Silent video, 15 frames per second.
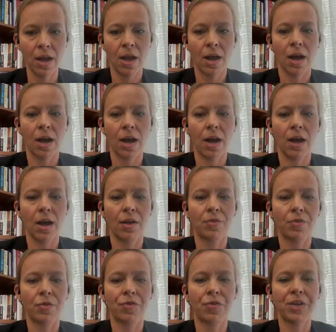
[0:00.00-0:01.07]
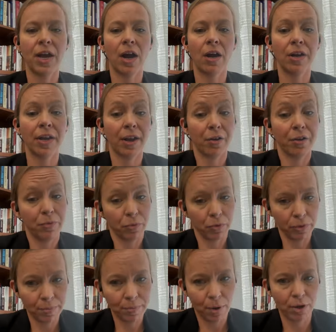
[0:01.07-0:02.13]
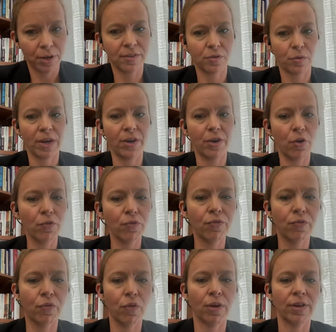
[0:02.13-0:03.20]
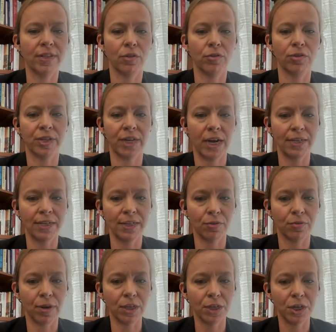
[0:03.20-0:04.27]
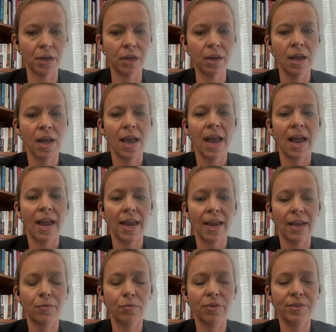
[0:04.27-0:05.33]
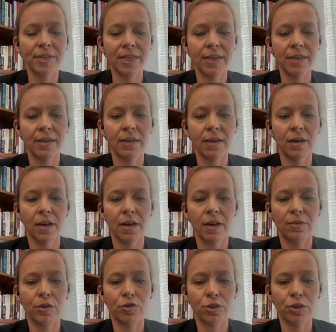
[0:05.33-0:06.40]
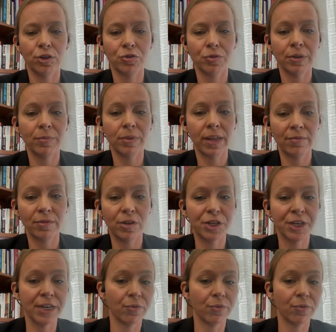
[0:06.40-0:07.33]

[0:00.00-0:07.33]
Uh, the Hungarian ruling party is quite known for its close ties to Russia, and we've seen uh, the Georgian Dream leveraging